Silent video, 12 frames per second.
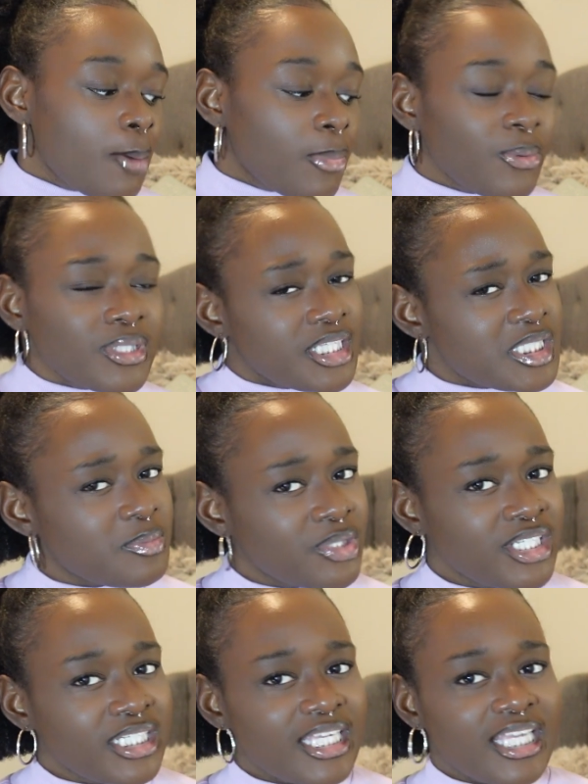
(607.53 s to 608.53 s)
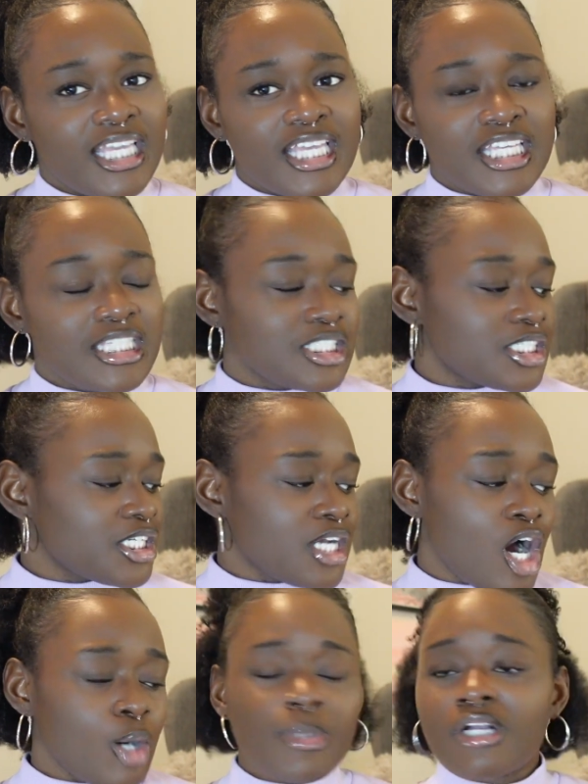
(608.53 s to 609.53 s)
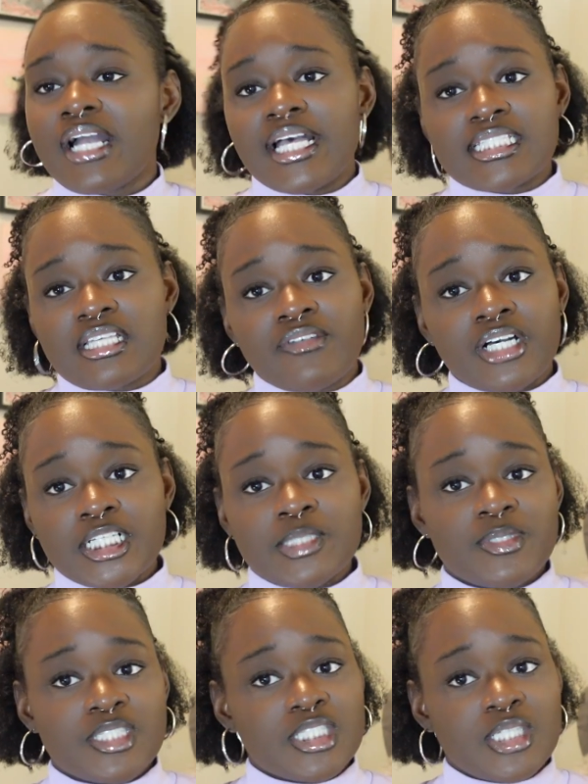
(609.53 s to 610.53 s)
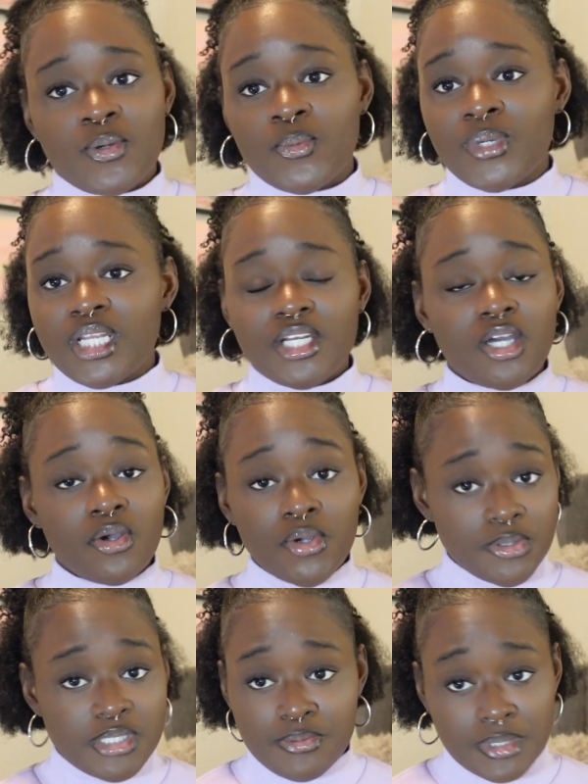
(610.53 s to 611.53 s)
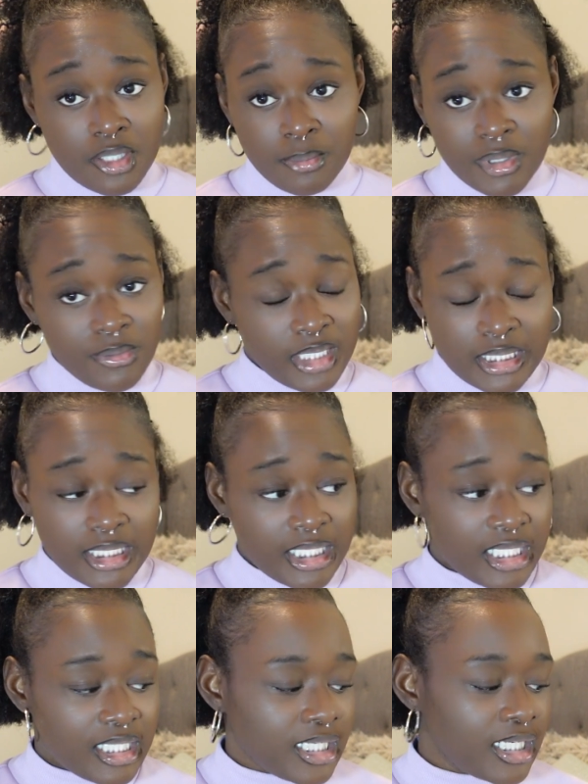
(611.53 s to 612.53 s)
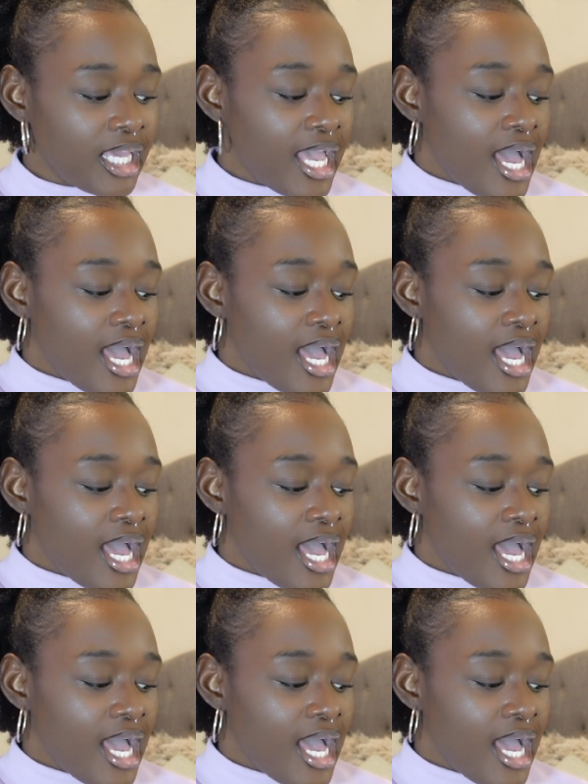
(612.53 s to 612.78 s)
But with this book, homegirl had 7 husbands, so we didn't know who she was gonna be with at the end.